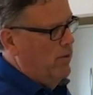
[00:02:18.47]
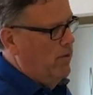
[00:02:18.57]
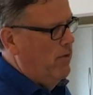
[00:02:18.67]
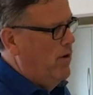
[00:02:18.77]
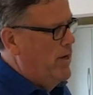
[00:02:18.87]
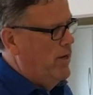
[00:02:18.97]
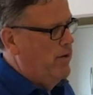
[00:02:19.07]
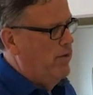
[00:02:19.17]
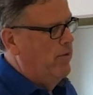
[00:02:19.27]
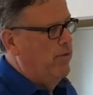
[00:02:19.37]
created
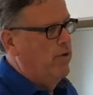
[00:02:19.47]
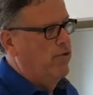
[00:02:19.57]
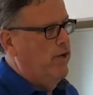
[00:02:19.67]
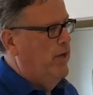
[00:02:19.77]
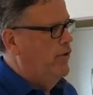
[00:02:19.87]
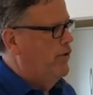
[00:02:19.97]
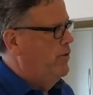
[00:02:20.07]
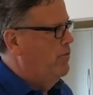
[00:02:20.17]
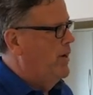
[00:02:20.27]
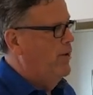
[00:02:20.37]
this kitchen
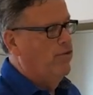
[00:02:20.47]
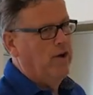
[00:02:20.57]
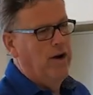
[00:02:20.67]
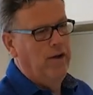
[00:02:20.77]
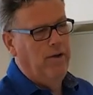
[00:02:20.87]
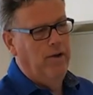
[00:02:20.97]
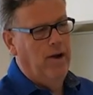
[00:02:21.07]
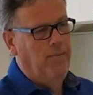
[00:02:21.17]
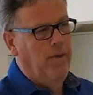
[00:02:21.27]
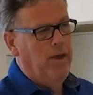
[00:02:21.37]
based on
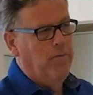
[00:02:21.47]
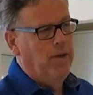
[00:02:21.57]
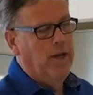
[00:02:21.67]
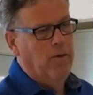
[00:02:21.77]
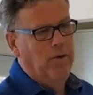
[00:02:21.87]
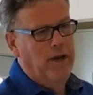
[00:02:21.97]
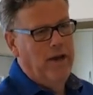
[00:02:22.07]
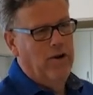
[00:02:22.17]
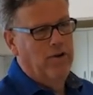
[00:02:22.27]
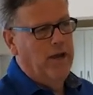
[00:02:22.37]
being able to
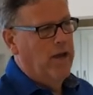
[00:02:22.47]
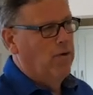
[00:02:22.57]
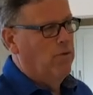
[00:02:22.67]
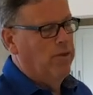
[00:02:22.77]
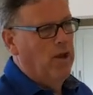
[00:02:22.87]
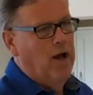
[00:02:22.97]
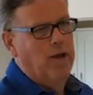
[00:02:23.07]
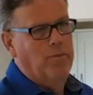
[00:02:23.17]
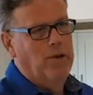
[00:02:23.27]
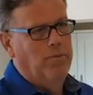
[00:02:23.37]
entertain with a lot
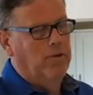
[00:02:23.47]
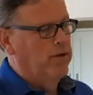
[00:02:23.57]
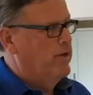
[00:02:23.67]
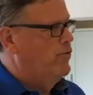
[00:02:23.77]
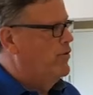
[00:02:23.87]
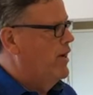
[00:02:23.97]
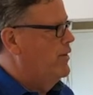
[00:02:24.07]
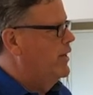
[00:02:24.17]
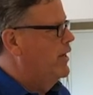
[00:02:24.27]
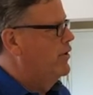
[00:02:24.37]
of people inside
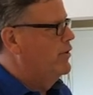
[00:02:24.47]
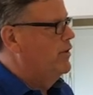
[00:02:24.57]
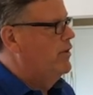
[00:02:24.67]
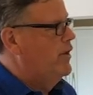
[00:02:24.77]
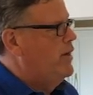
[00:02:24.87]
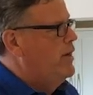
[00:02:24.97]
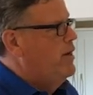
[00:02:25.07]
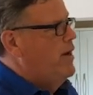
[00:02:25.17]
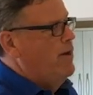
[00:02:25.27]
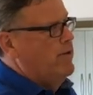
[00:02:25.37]
the kitchen,
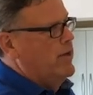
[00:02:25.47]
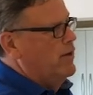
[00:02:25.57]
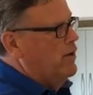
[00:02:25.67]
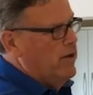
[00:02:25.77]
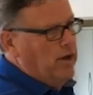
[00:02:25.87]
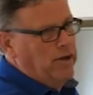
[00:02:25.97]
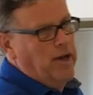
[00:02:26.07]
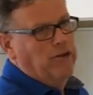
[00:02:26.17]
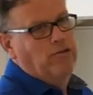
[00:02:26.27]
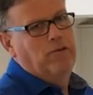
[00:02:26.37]
having a
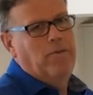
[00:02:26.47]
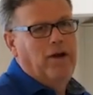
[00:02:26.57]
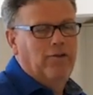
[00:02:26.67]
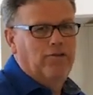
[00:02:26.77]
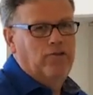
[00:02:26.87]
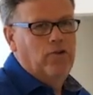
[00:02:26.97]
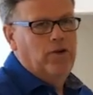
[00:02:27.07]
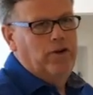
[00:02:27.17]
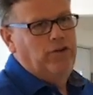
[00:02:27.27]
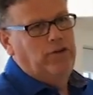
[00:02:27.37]
nice amount of
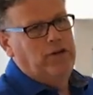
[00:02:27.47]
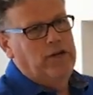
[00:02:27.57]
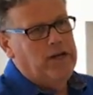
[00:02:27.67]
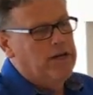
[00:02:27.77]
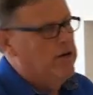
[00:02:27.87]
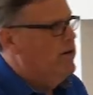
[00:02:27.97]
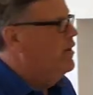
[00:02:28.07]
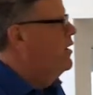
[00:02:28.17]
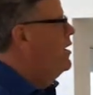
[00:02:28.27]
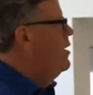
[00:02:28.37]
storage here,
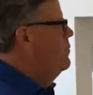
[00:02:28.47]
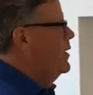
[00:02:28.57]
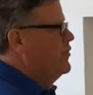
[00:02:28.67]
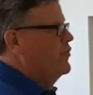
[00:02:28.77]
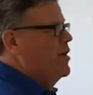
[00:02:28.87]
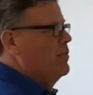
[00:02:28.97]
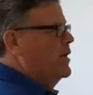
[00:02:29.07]
but stepping